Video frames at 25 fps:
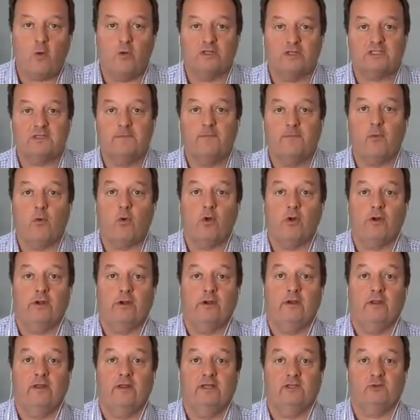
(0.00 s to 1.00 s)
out what's
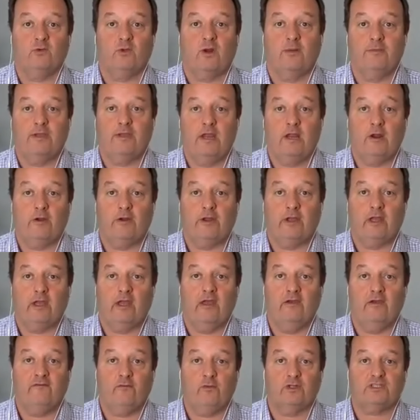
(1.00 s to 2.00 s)
important is what I'm hearing.
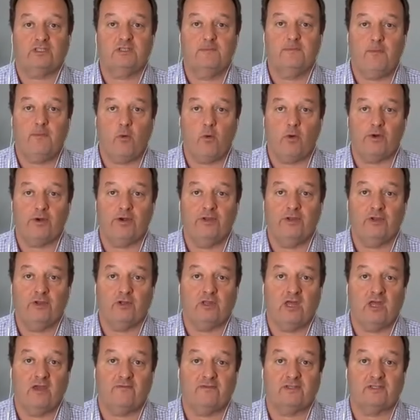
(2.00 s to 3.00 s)
If what's important in your
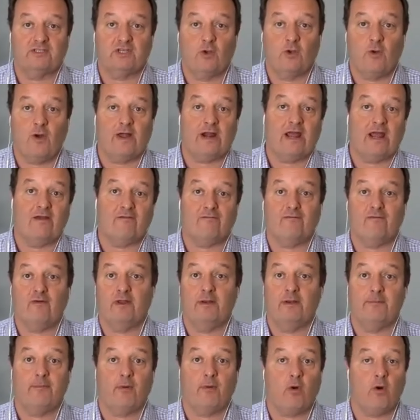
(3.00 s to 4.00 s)
life is to go out, have
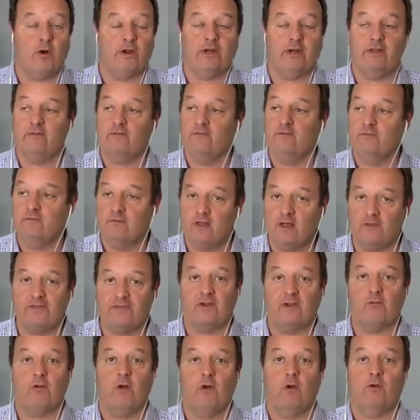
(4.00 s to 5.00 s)
fun and party,
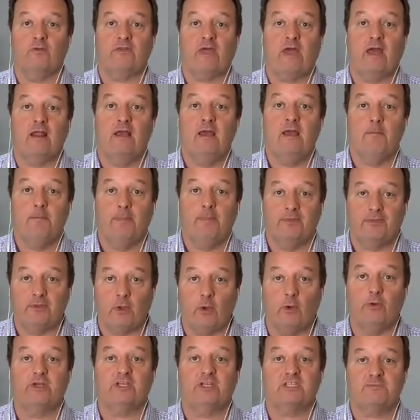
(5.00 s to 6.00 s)
nothing wrong with that, but
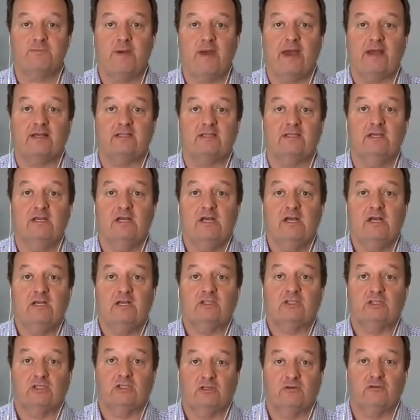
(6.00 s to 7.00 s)
don't expect
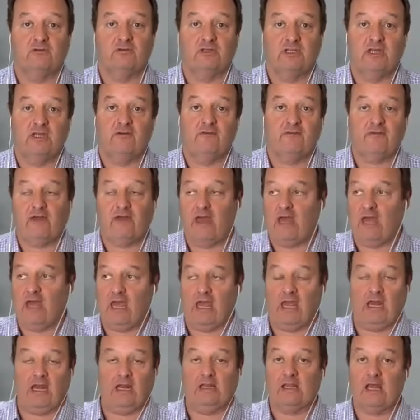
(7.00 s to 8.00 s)
to live
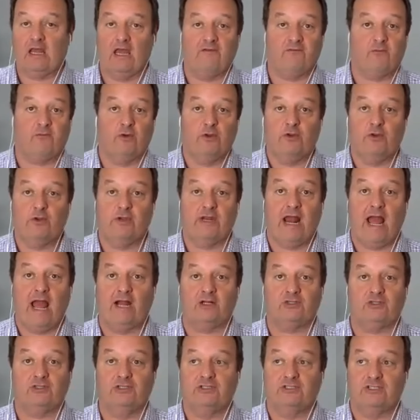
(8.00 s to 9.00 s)
in life where you can
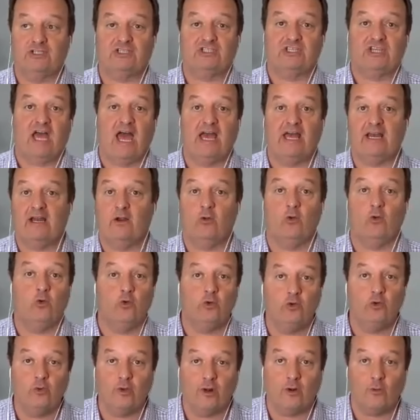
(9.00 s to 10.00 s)
actually decide on
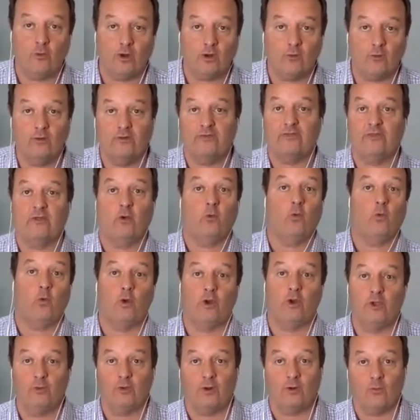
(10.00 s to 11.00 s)
who you want to work with,
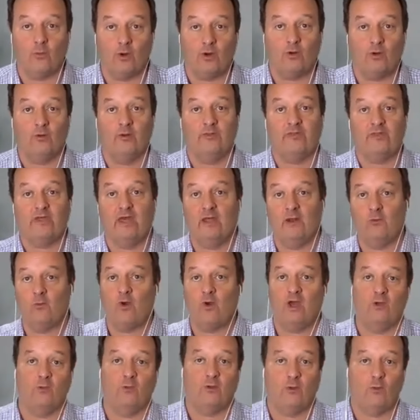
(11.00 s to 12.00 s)
where you want to work with, and
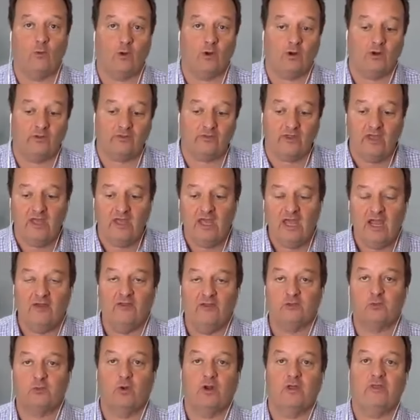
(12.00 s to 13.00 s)
why you want to work with. And
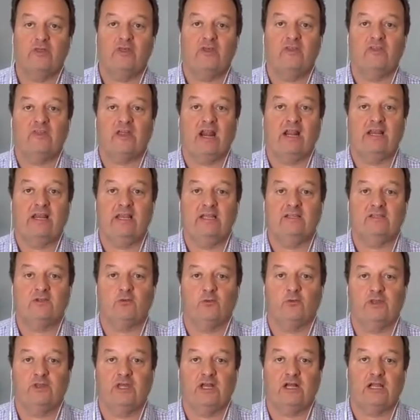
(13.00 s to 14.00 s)
there's one other thing that I need to
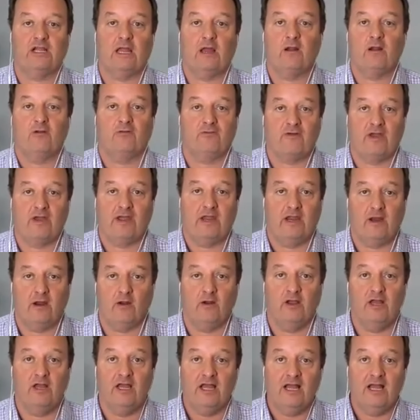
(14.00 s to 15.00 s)
really clarify
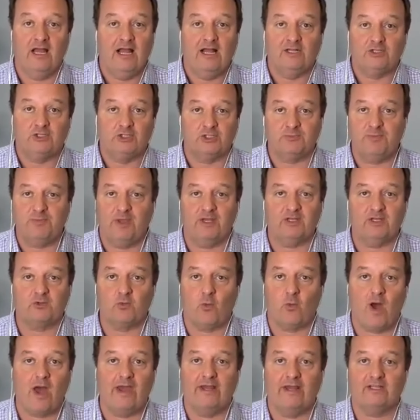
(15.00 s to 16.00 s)
here. Just because
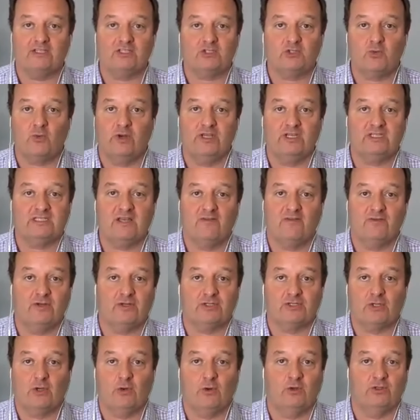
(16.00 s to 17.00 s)
Wyatt's 27
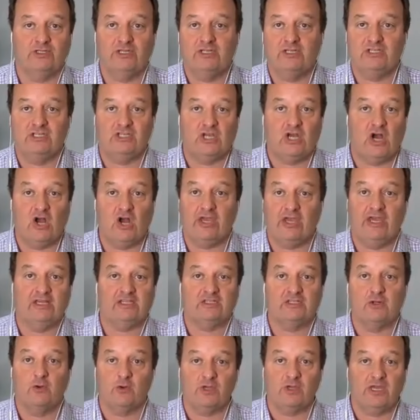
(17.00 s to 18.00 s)
years old, he's young, he
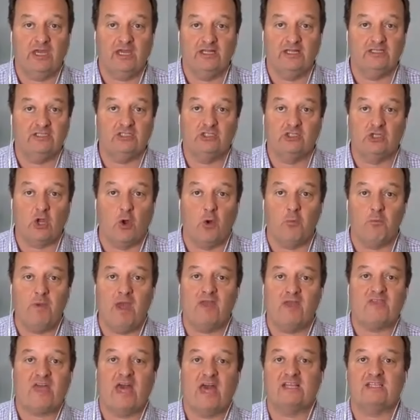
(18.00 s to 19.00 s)
has no kids, don't
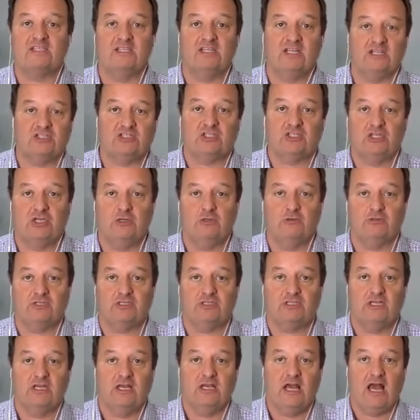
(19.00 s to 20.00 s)
make that as an
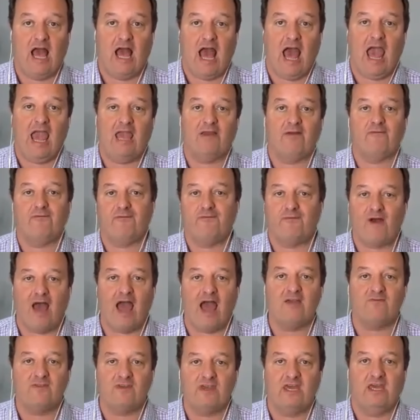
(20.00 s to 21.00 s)
excuse. I had
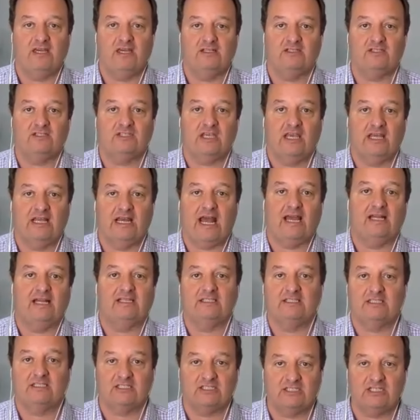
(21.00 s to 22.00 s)
5 kids and I
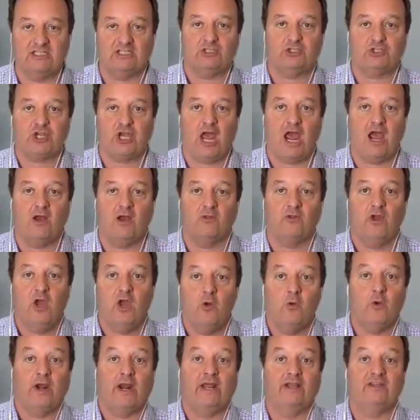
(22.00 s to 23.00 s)
had 6 children
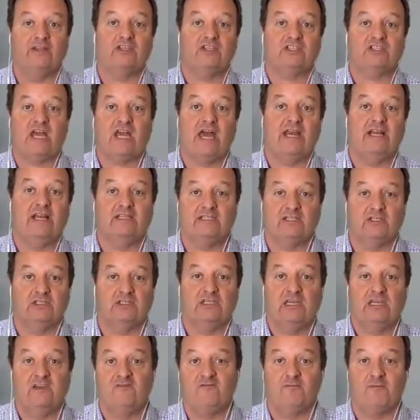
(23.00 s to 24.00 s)
when I decided to
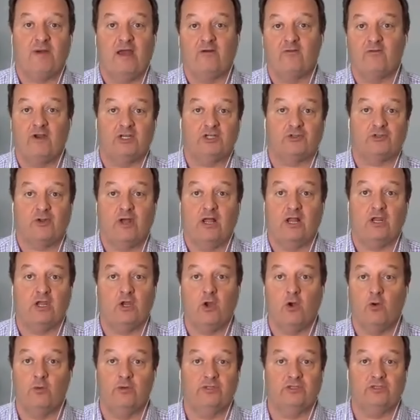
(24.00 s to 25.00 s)
leave my restaurant and
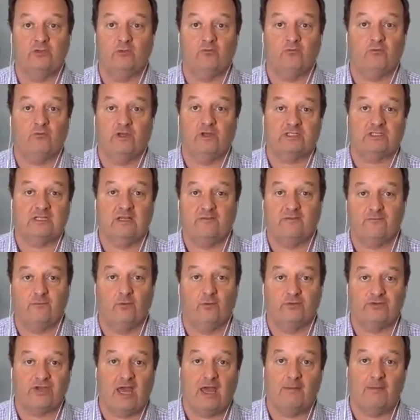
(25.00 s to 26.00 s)
go into real estate
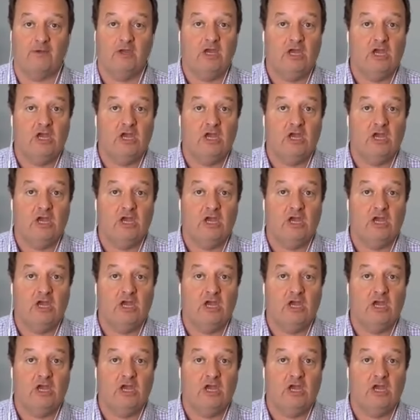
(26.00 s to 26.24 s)
full time.